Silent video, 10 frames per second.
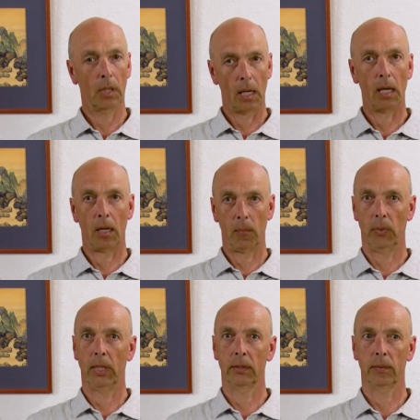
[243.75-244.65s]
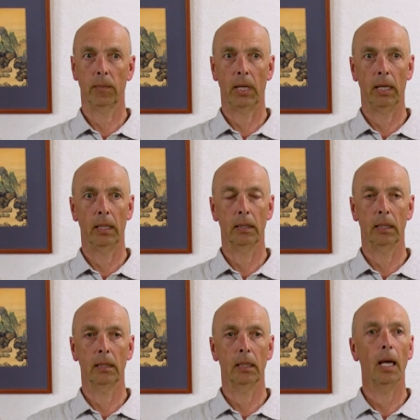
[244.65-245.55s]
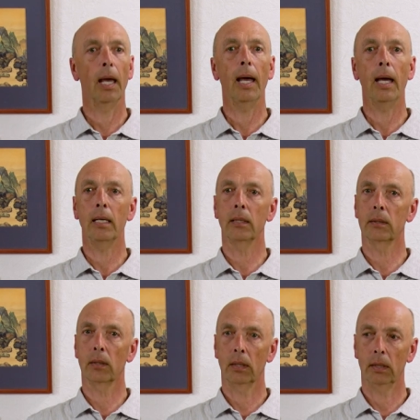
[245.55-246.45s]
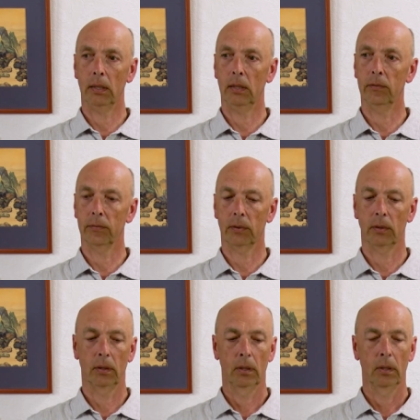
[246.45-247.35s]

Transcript: calm one's mind and enter even